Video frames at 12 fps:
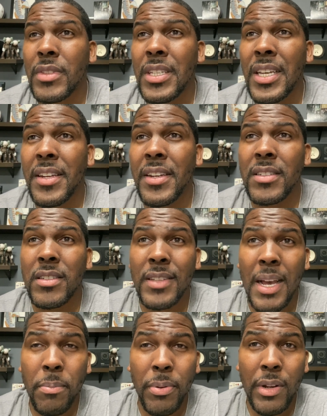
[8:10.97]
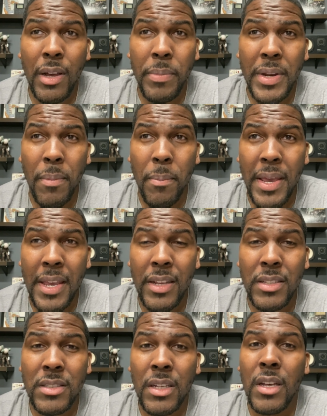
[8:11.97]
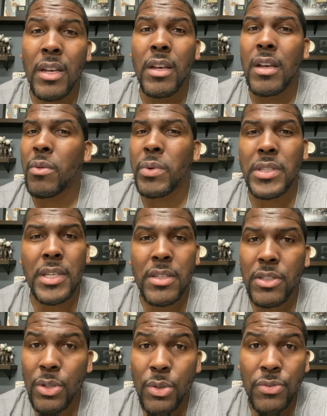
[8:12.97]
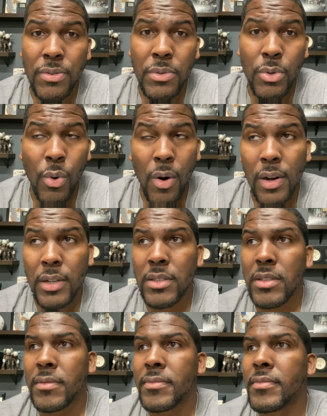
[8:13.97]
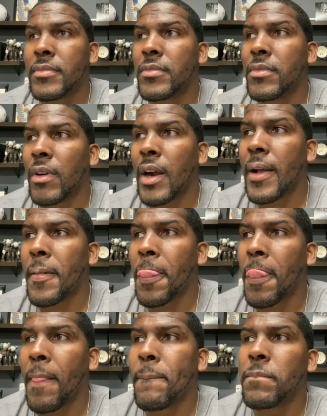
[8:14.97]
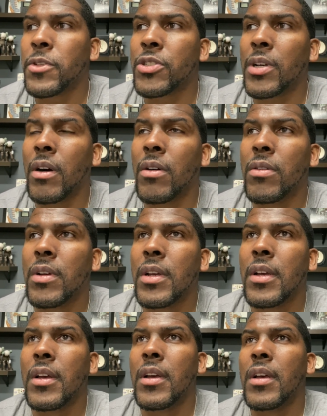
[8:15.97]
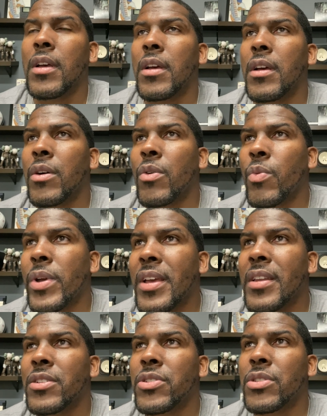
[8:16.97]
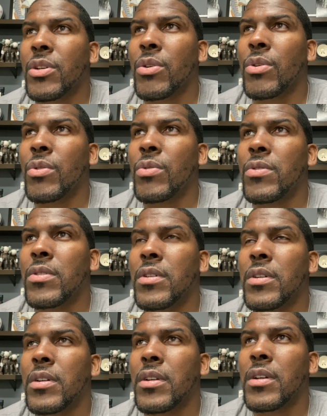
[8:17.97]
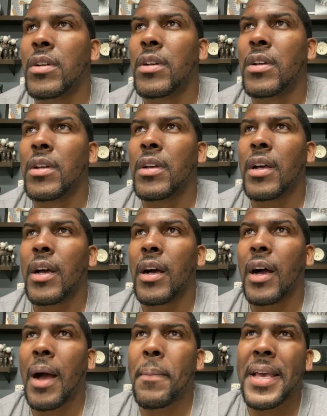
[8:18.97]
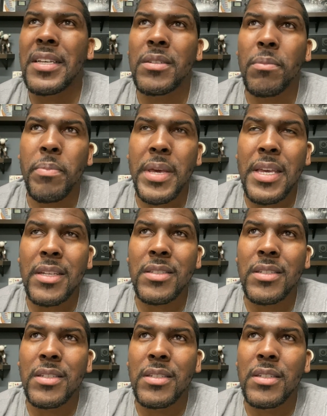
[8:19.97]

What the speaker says: And then Step pull up in the Benz with these dudes from New Orleans, right? So we in the stool. I make some beats.